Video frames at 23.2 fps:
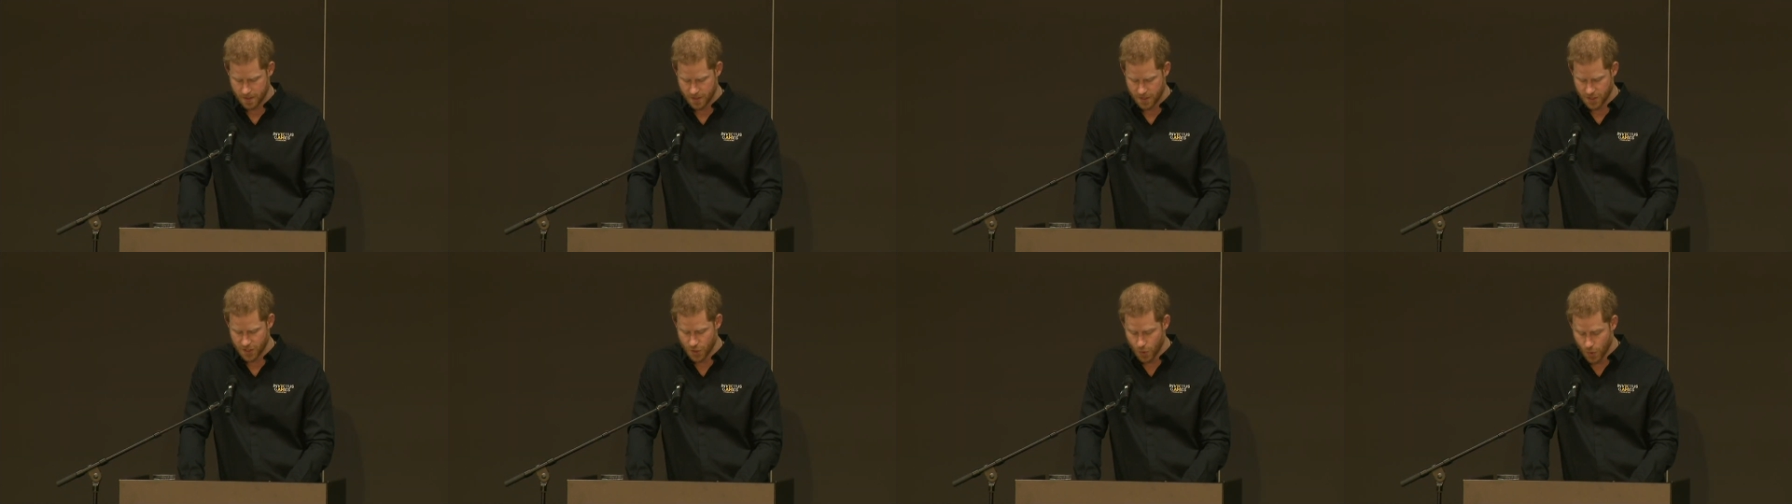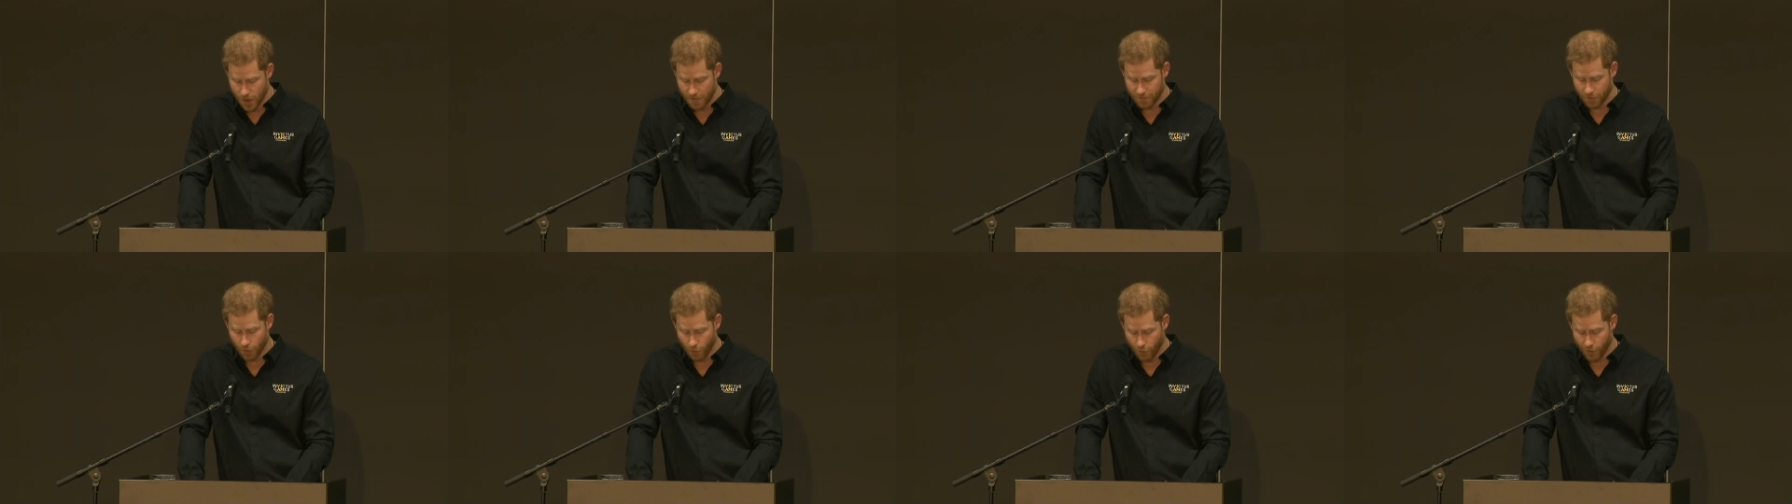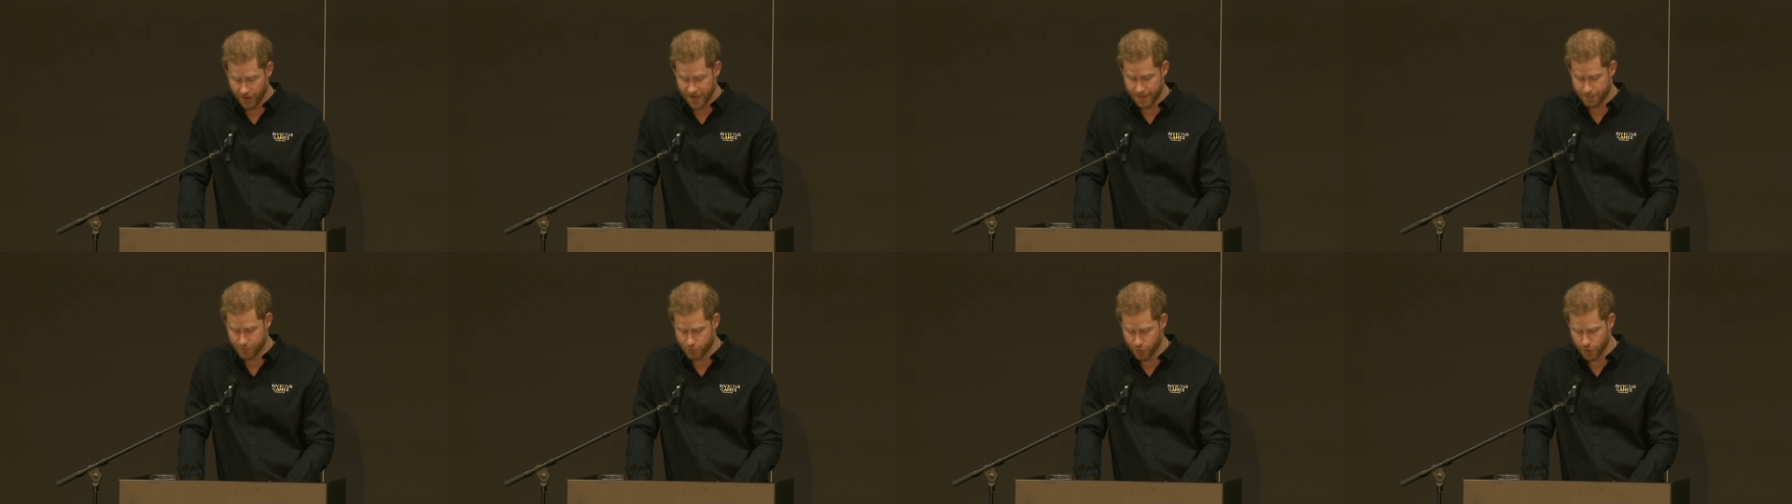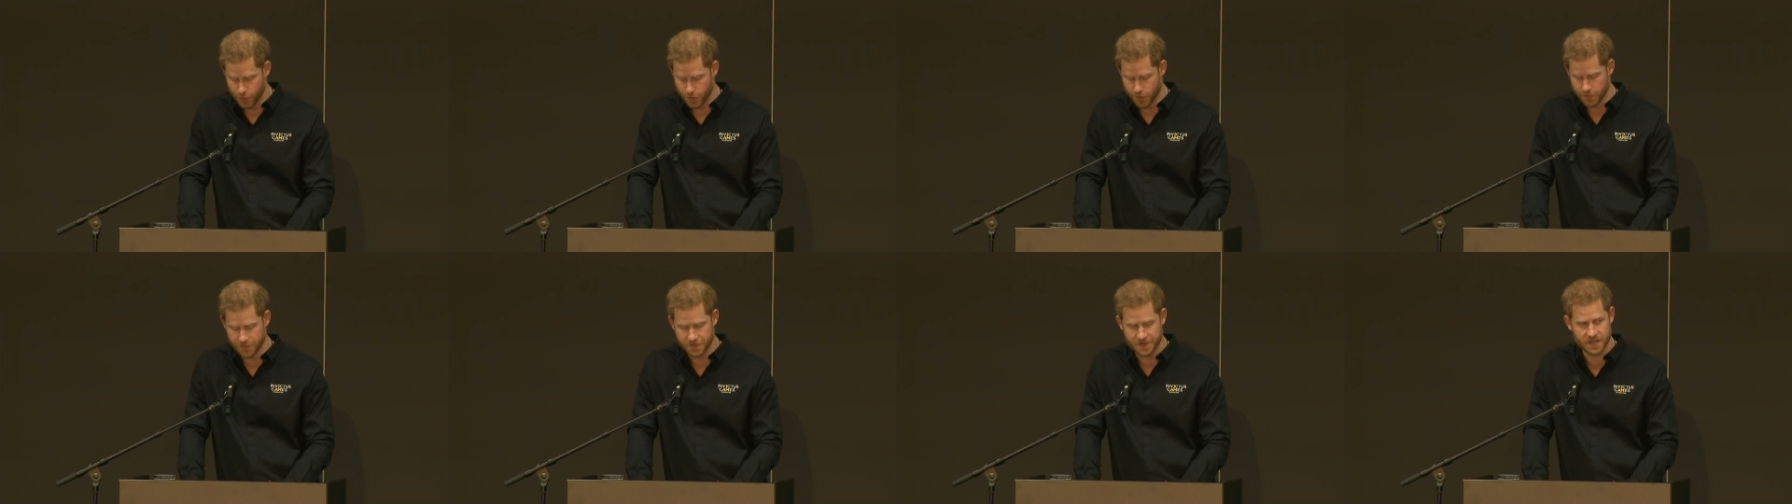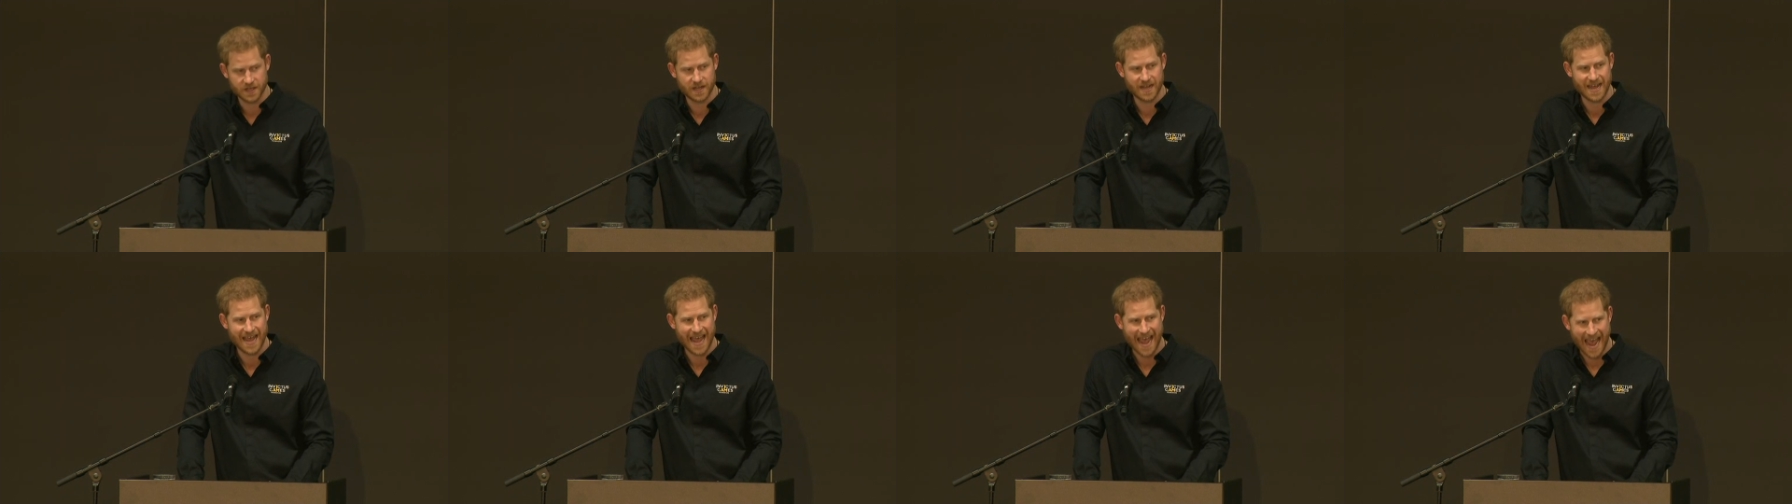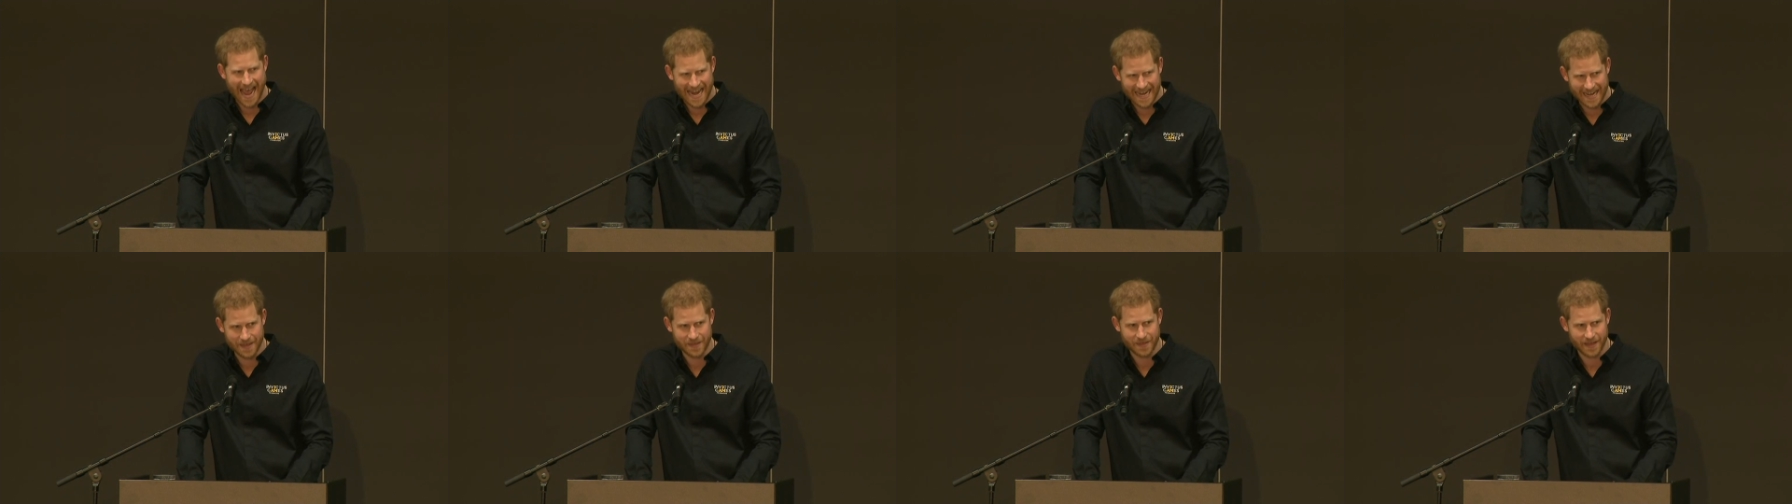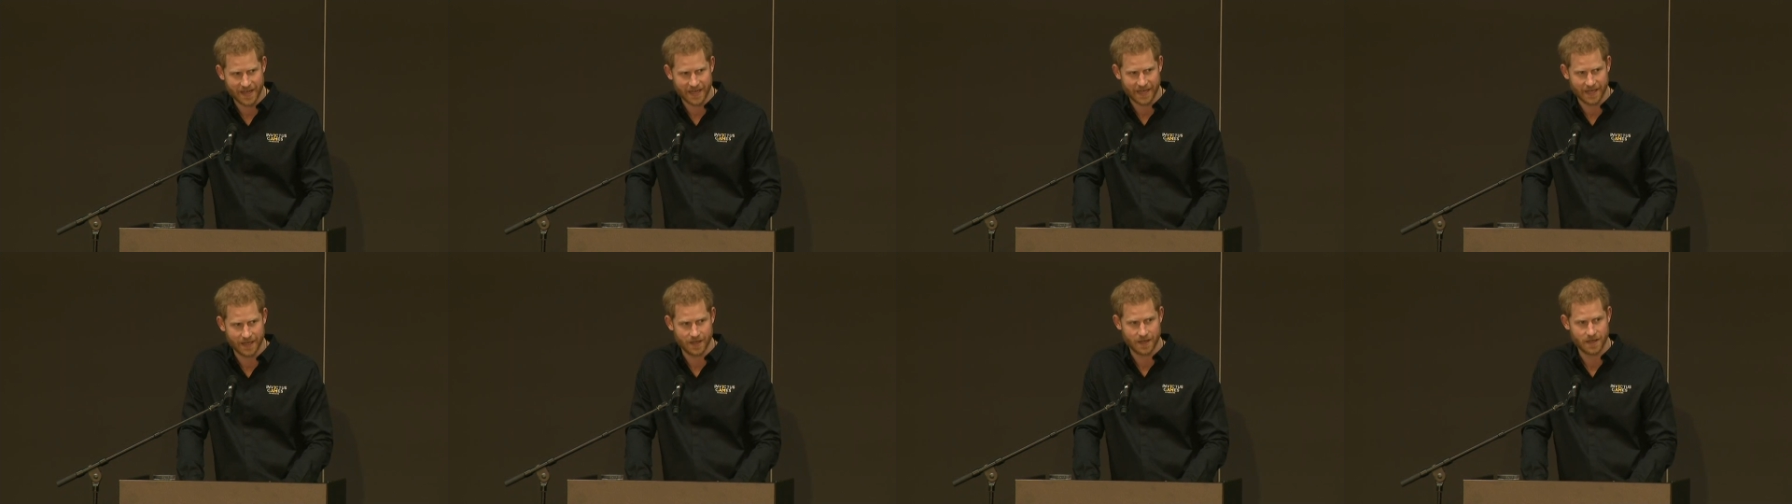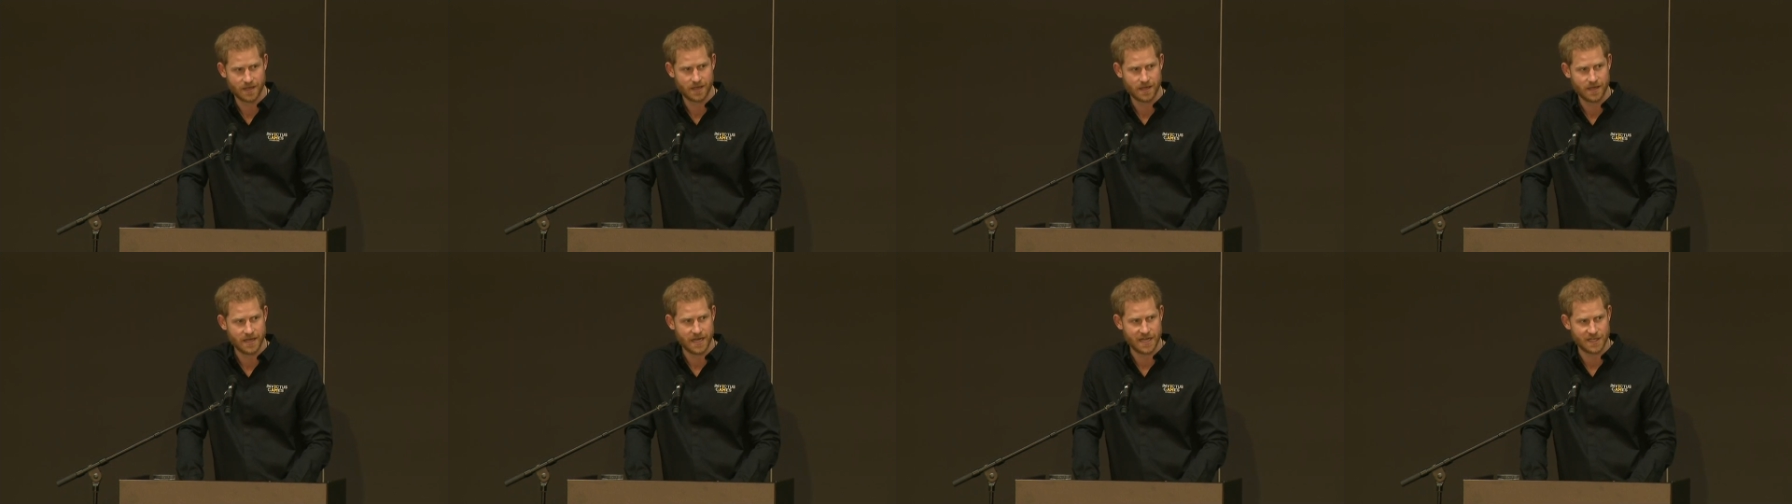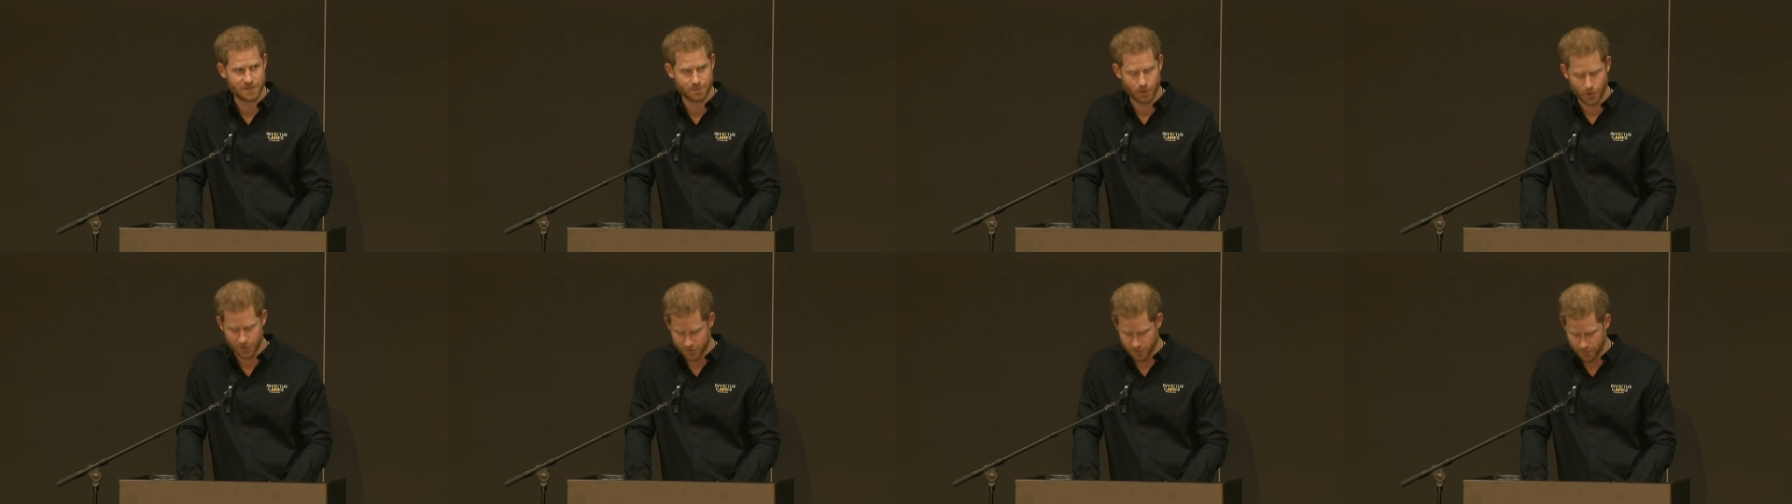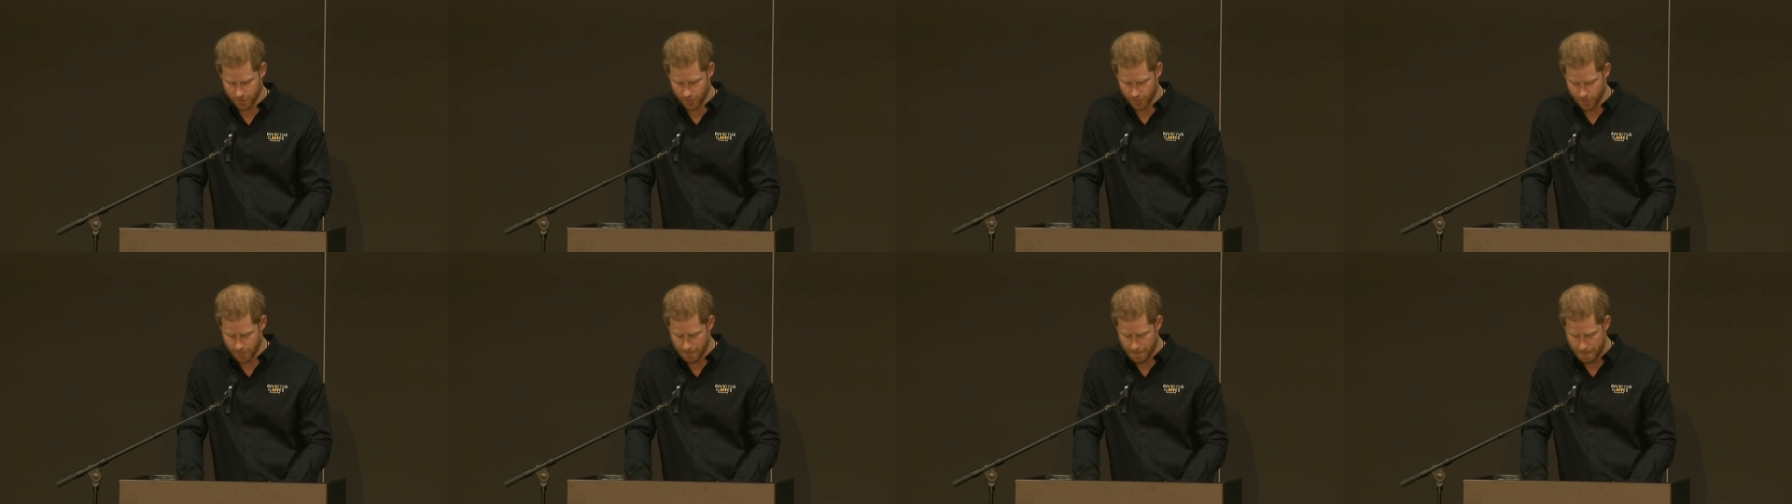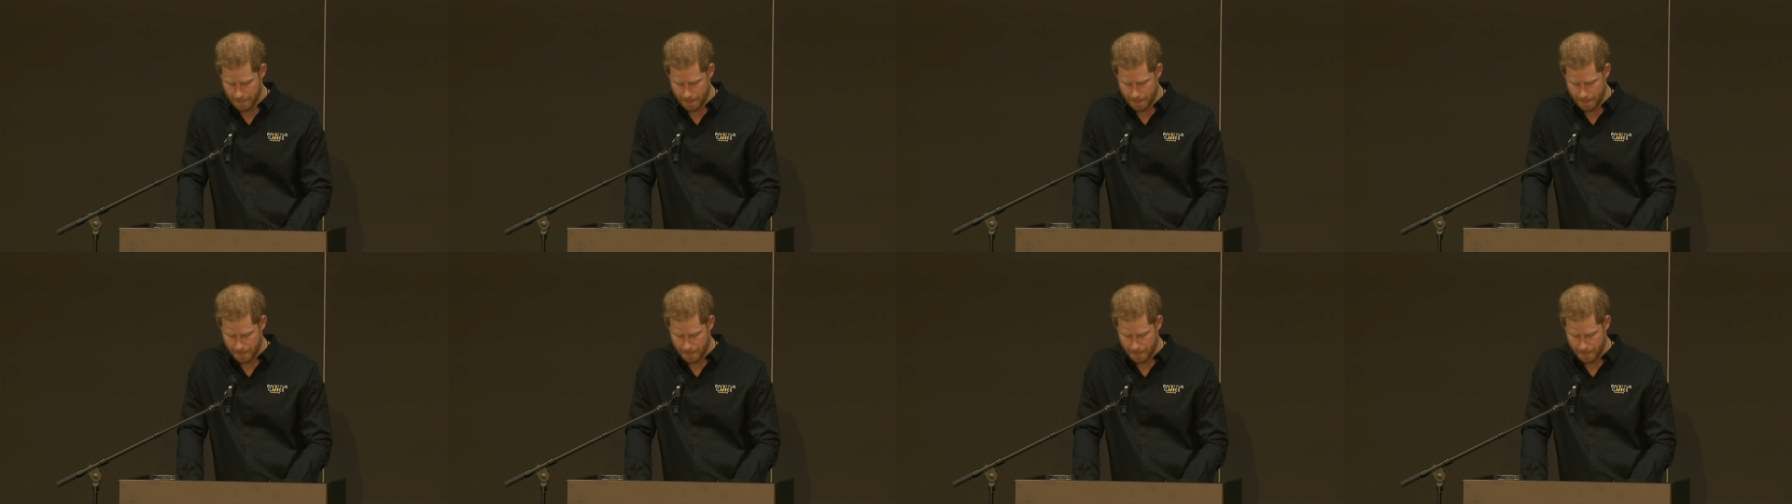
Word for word: You have already proved anything is possible.